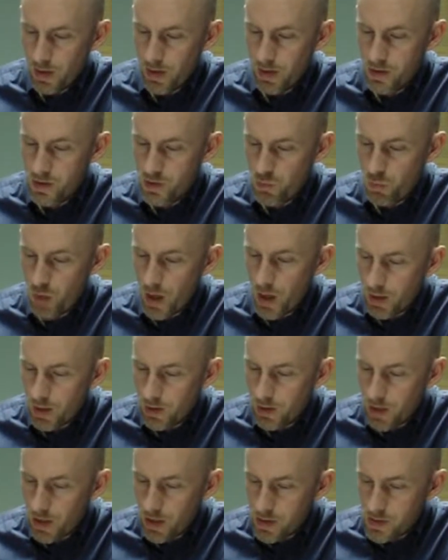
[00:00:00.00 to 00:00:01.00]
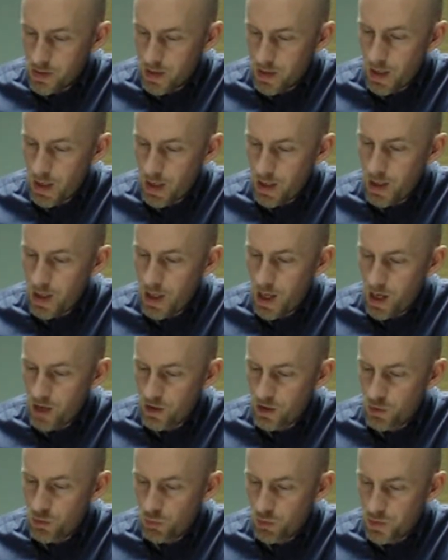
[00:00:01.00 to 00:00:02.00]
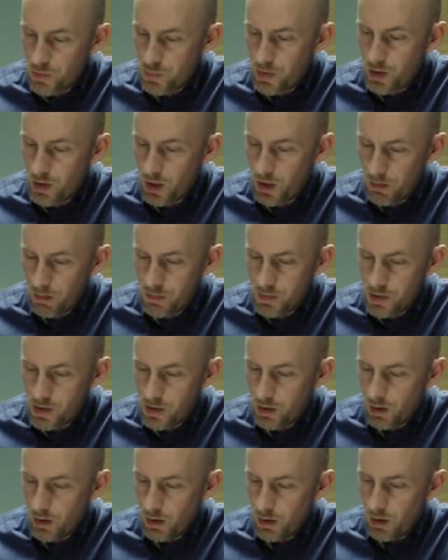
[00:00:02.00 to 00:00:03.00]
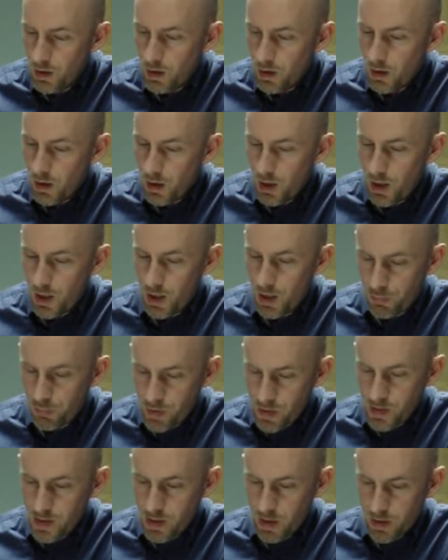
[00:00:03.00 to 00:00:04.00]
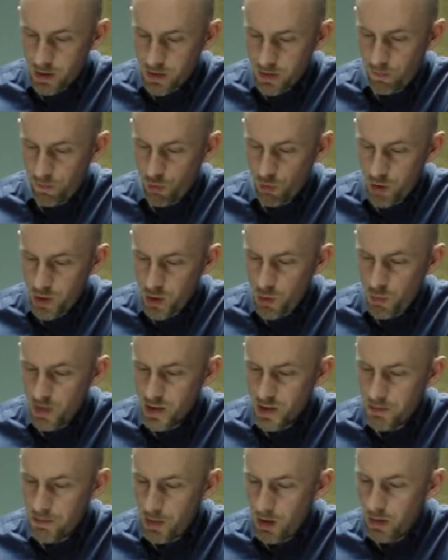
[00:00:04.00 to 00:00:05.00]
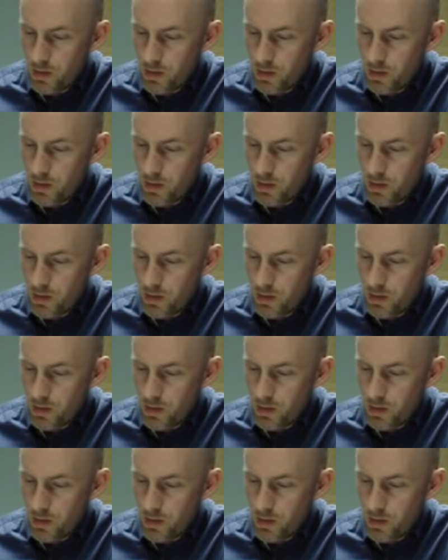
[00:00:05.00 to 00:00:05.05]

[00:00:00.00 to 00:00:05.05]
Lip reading: It is recognized that any action which becomes pretext for U.S.